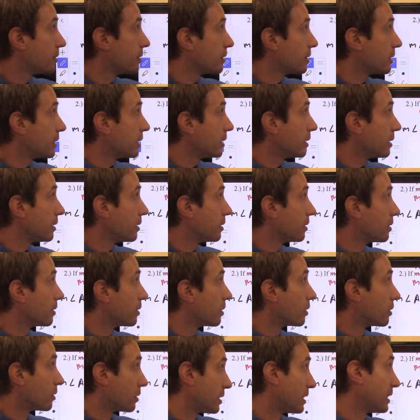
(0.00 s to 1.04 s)

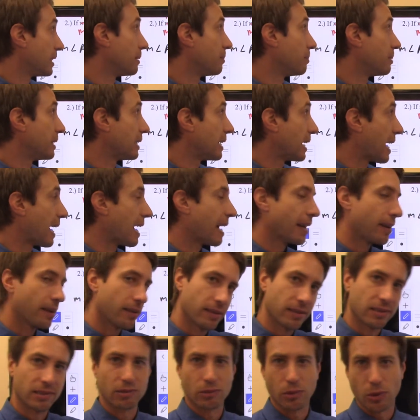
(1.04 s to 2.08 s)
DBA,
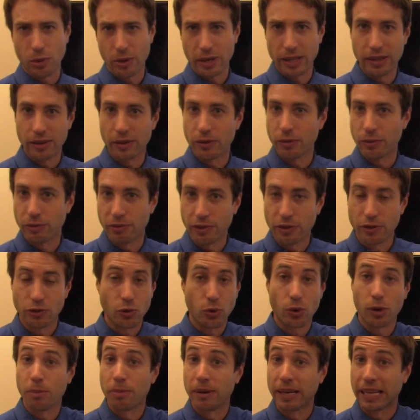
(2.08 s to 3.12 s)
I wrote it in the reverse
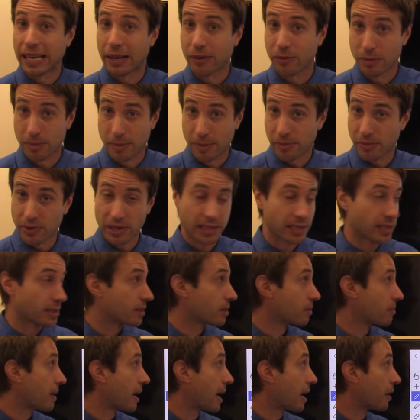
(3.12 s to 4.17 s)
order, but again, remember that
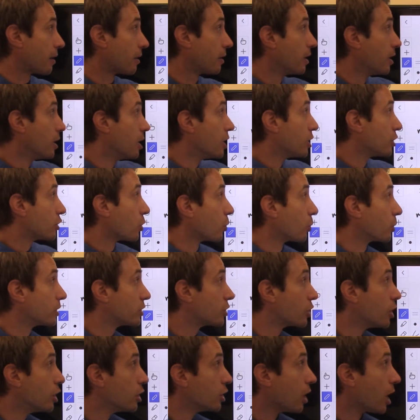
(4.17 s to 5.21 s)
doesn't matter. So
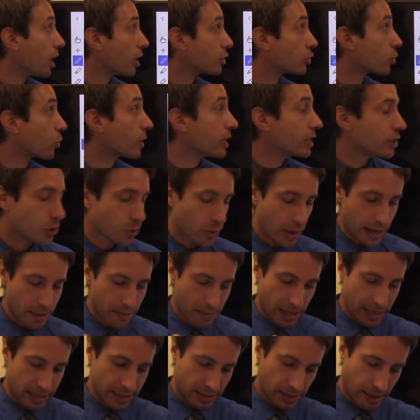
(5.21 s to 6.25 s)
it's 22n
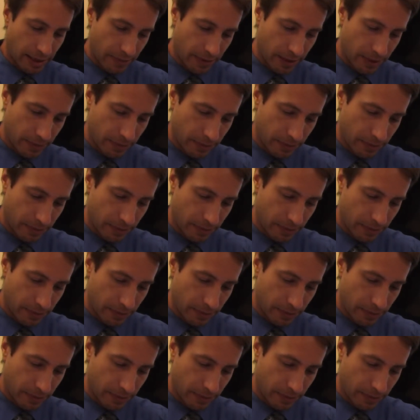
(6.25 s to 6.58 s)
minus 11